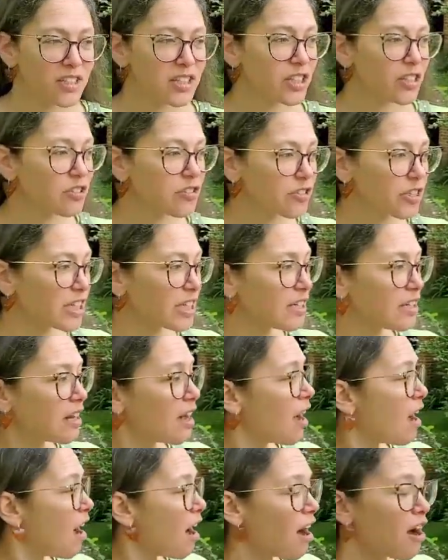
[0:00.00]

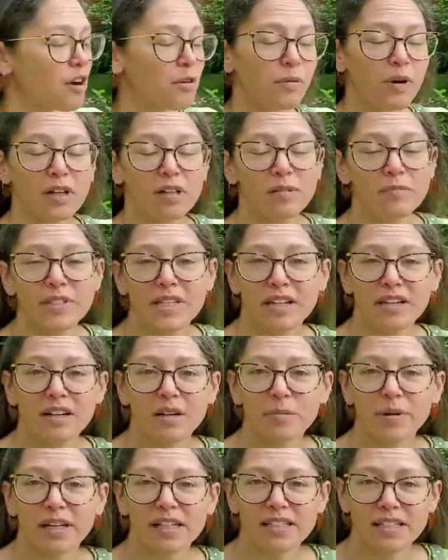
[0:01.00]
Children are welcomed
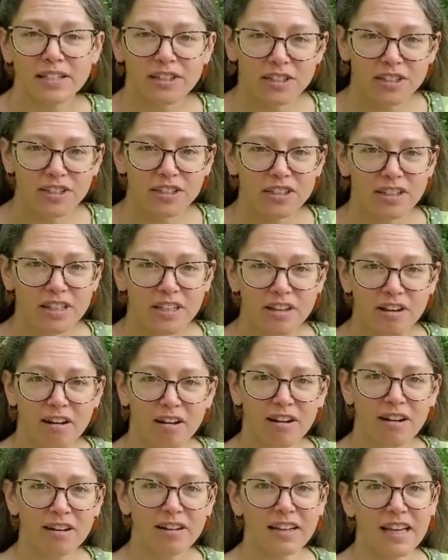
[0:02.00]
here by a teacher in the
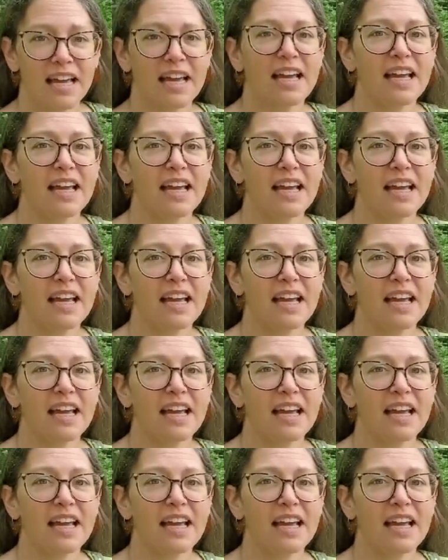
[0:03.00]
yard,